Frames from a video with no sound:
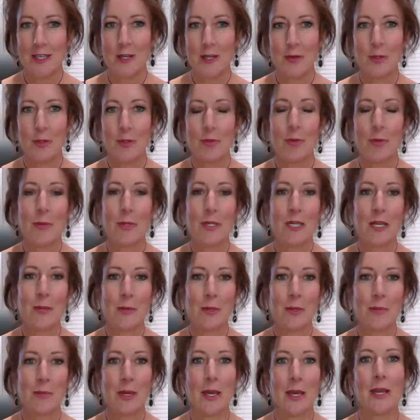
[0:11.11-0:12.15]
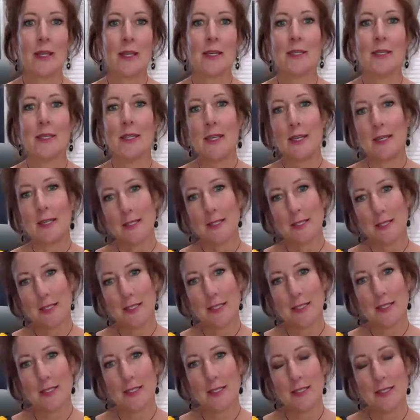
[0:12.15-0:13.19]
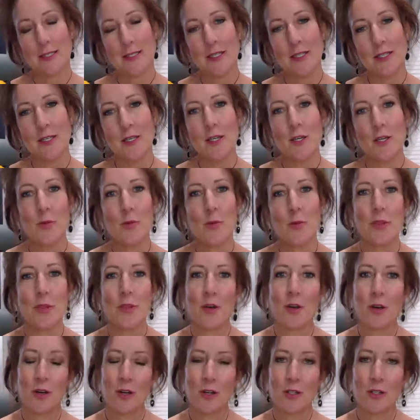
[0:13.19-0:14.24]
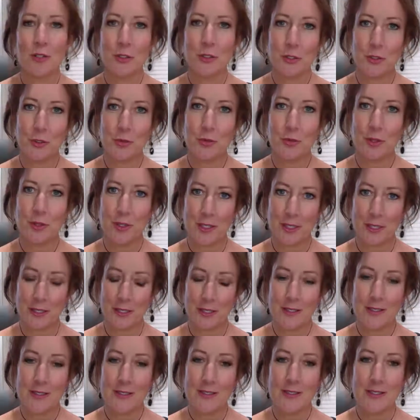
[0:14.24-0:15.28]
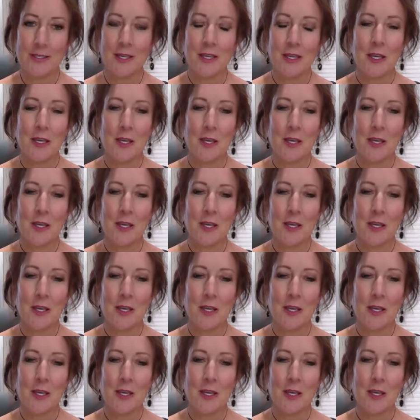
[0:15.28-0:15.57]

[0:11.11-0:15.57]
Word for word: We will be coming back next season with all new things.